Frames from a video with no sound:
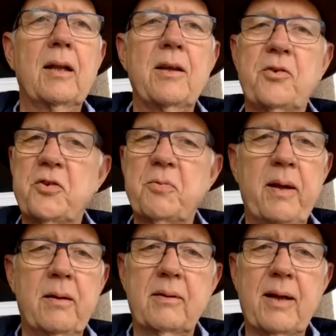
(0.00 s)
This has
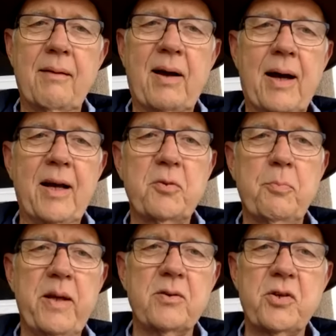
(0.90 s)
been kind of a
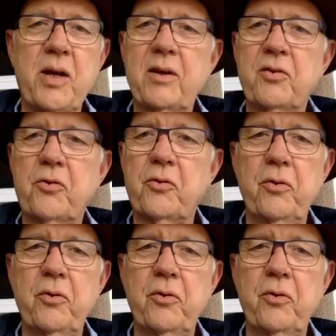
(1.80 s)
high-speed chase